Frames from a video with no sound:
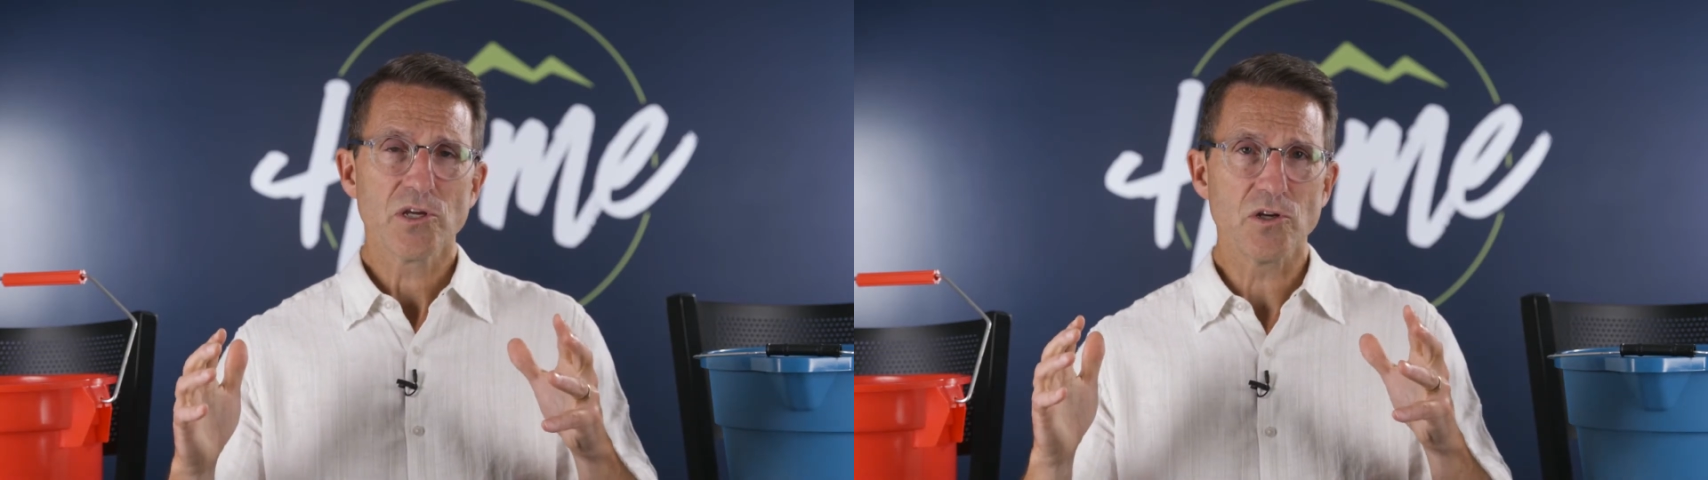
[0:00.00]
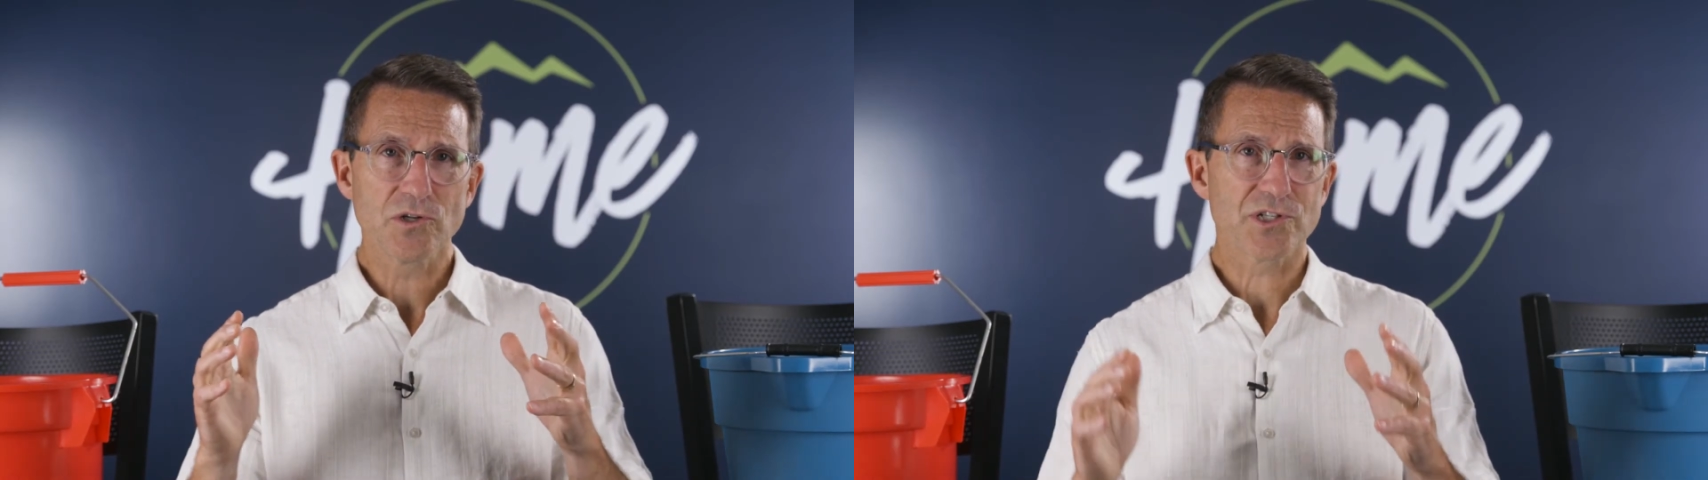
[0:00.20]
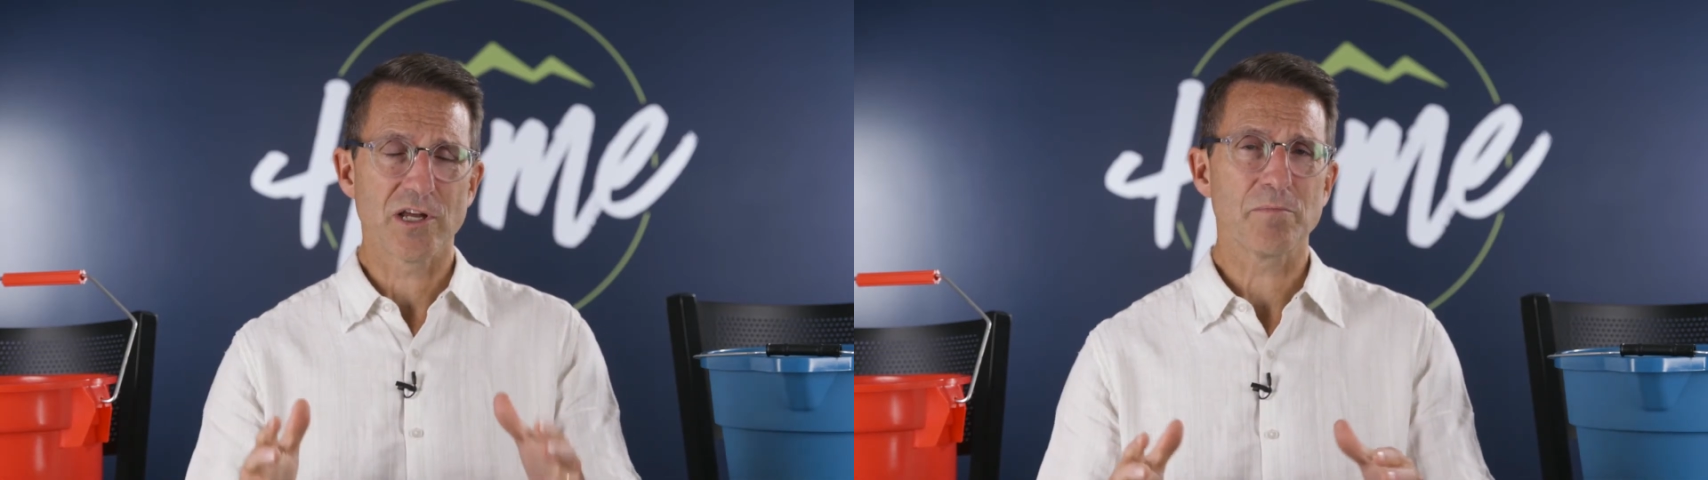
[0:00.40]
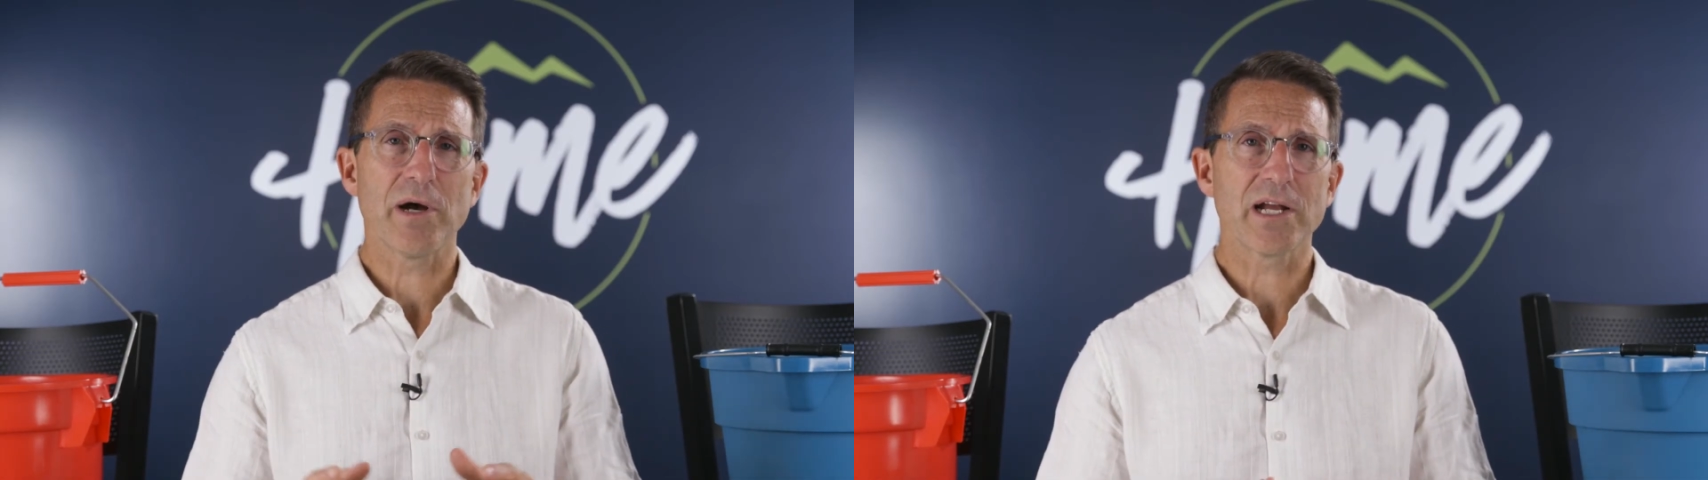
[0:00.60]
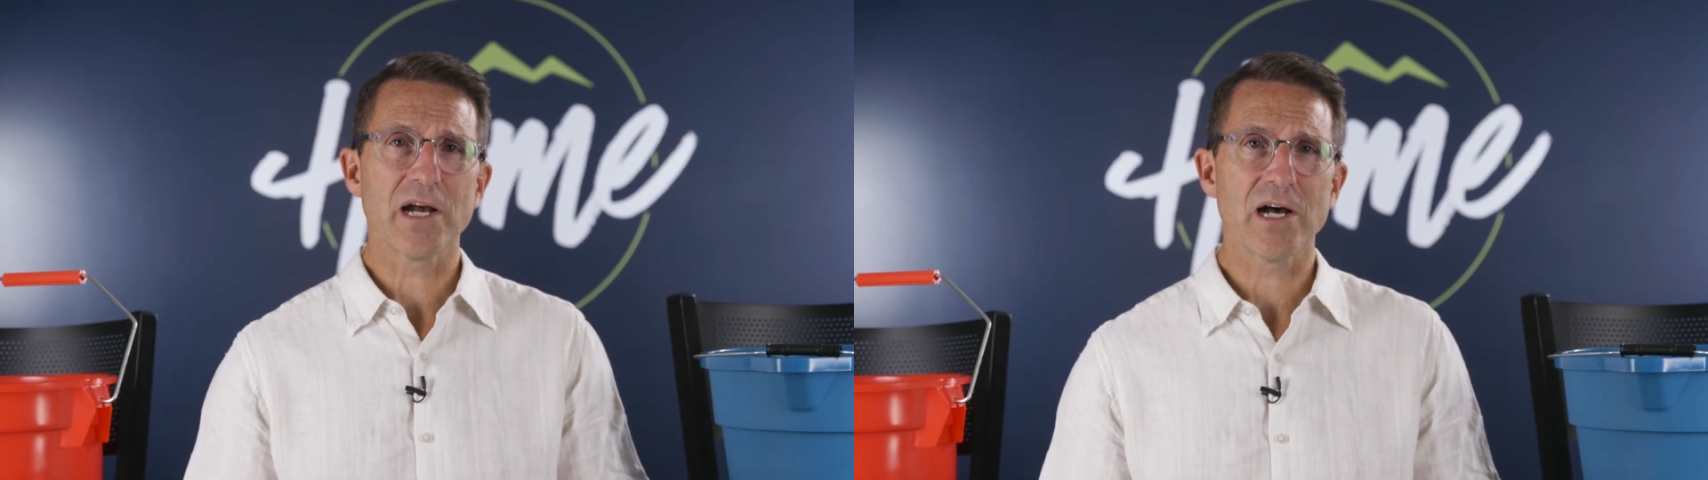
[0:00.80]
you're sent
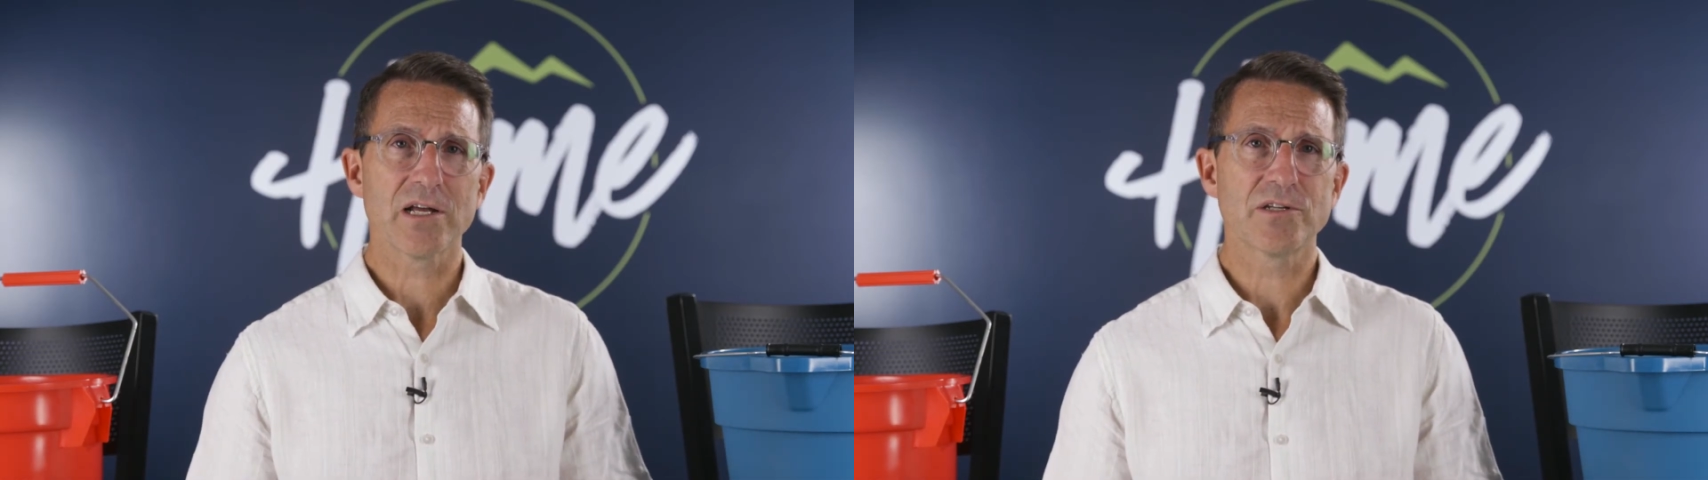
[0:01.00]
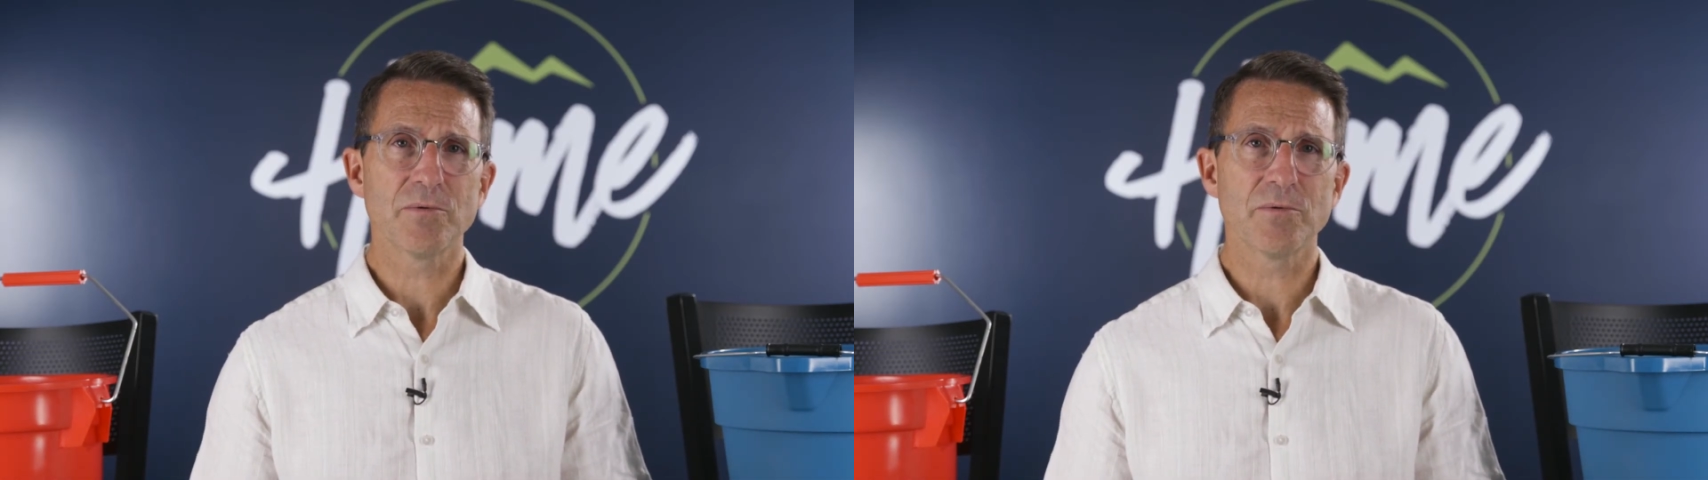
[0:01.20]
by God